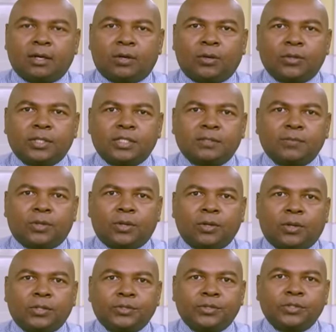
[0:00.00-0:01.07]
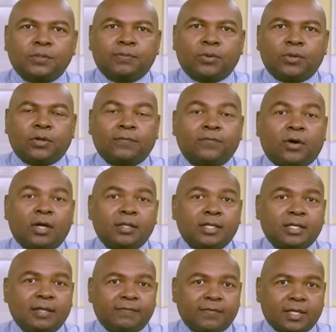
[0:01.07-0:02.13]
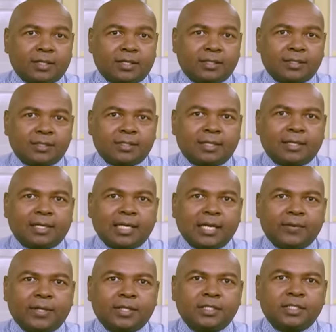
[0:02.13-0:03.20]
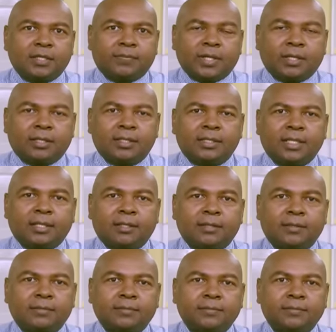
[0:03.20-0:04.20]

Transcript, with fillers: Holder-Small also spoke of other difficulties in clearing the shipping container.